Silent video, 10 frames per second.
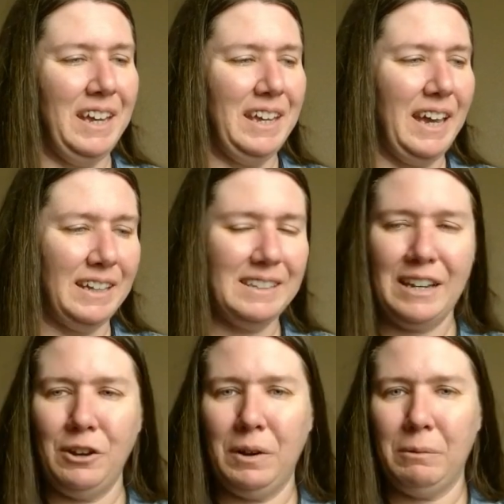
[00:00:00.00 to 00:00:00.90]
Yeah, because
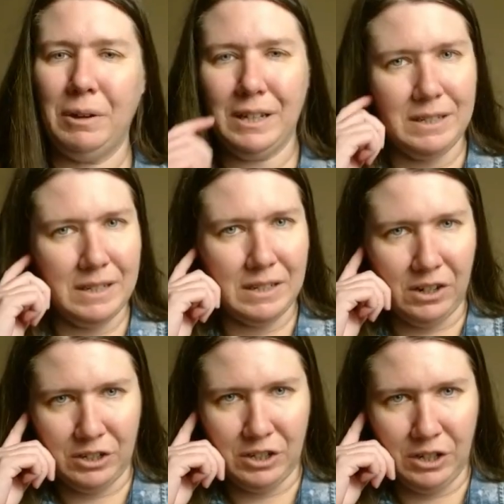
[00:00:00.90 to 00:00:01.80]
I know I wanted to
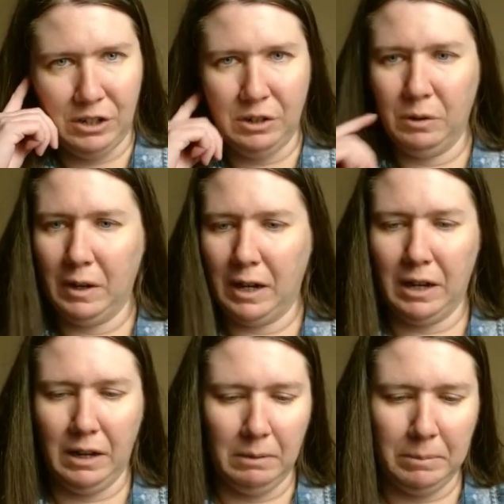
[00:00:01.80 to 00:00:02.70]
talk to you
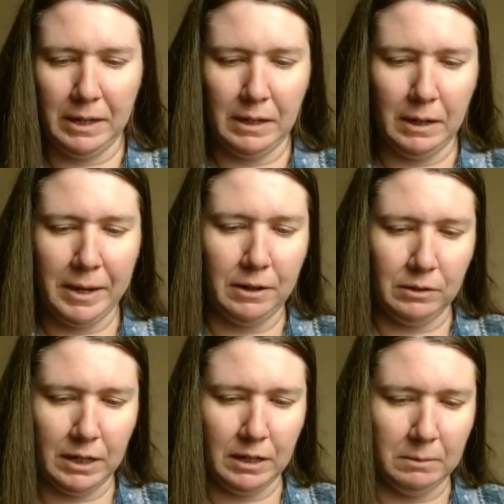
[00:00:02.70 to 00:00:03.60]
a bit
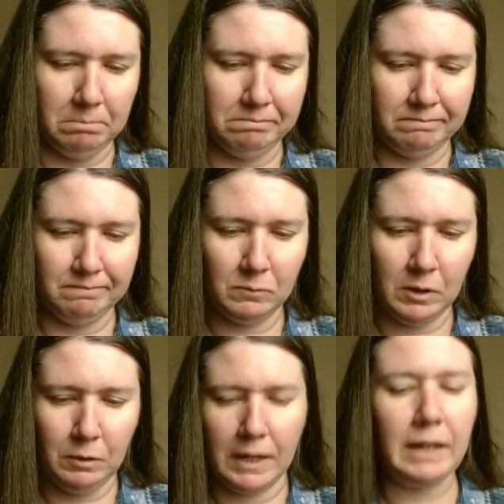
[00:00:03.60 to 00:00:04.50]
about,
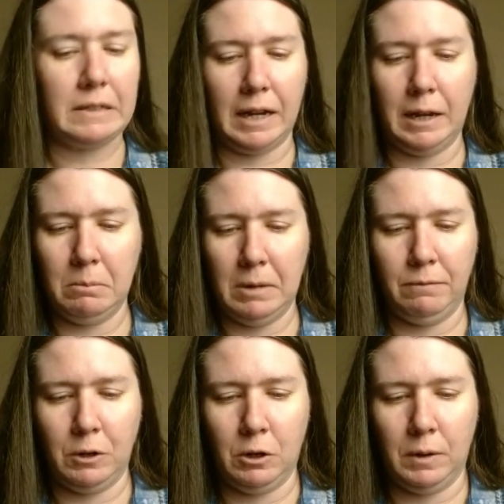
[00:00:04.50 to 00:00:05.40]
next time,
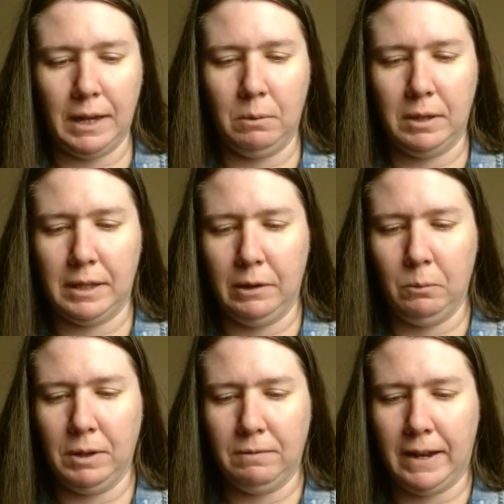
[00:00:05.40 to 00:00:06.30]
if you're okay with
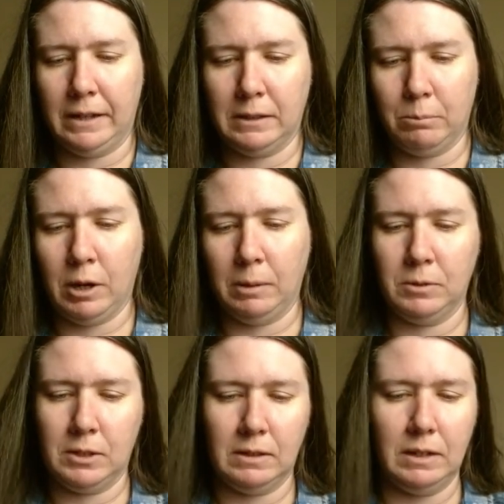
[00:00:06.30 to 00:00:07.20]
it, we've had some
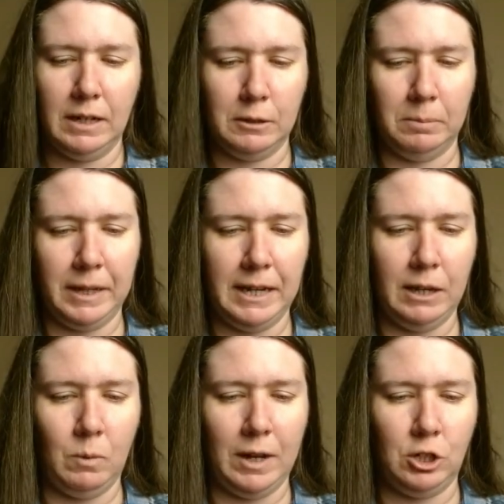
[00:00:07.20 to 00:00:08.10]
problems
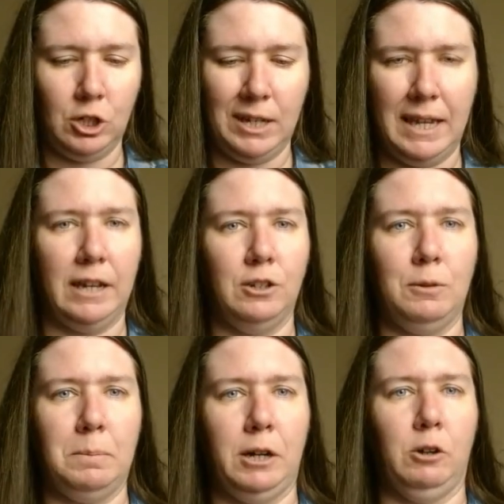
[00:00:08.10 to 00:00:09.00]
explaining why she can't
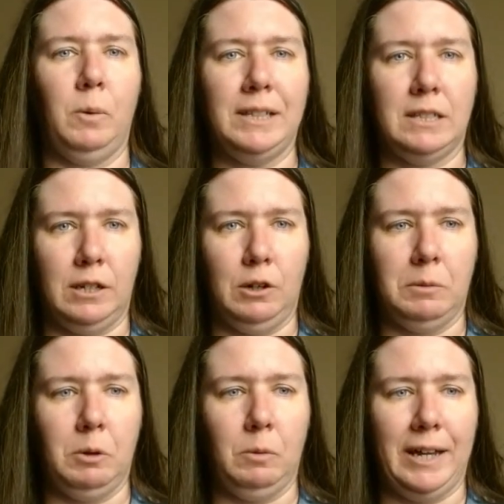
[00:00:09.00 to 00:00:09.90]
do pirouettes the
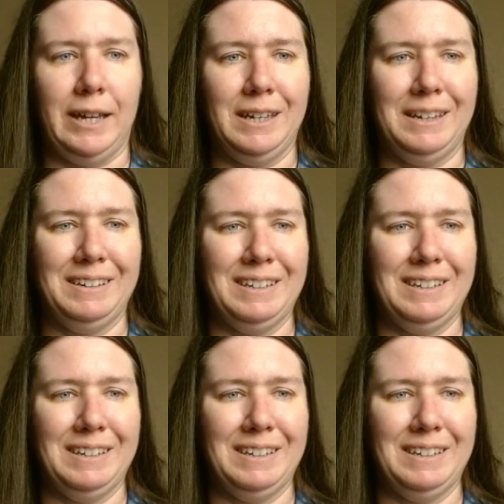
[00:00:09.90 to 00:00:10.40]
normal way.